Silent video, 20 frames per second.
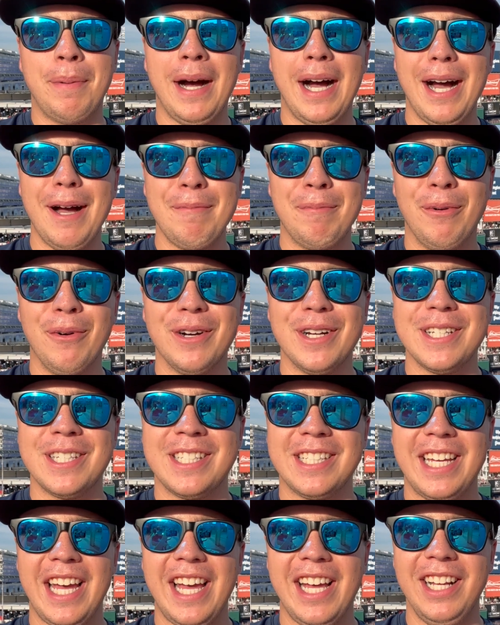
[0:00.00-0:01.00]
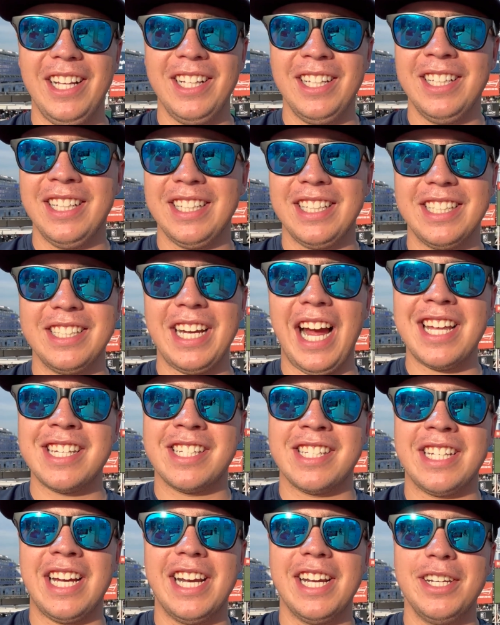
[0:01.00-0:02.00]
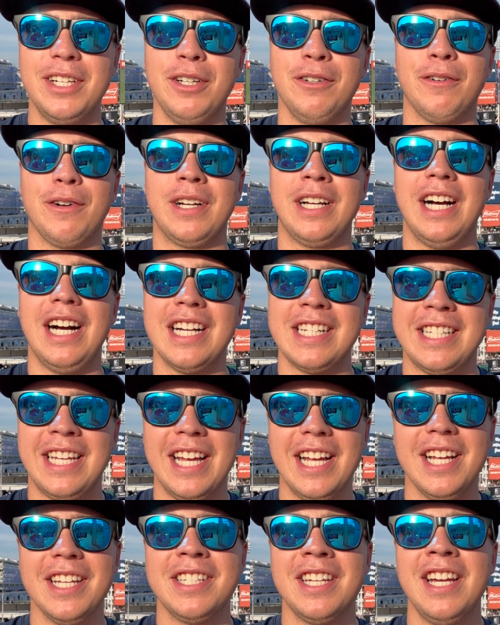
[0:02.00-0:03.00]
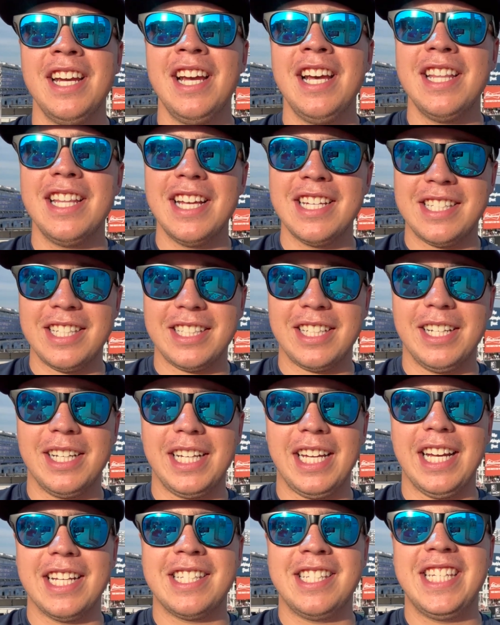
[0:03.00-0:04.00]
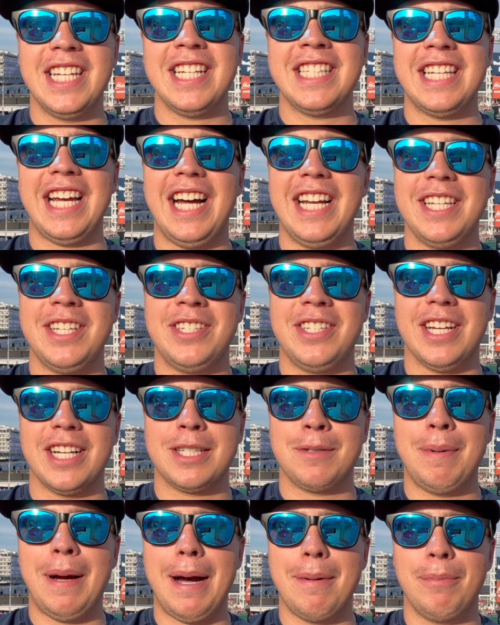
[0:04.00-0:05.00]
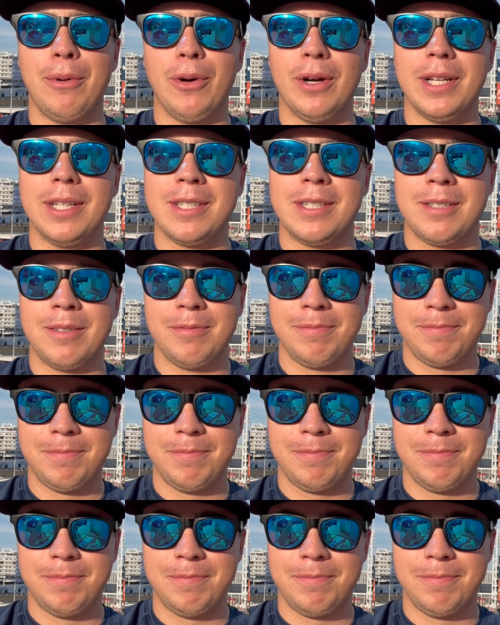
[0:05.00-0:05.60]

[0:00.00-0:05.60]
pop point scale, you guys is kind of new for cocktails, this is gonna get six out of six pop points.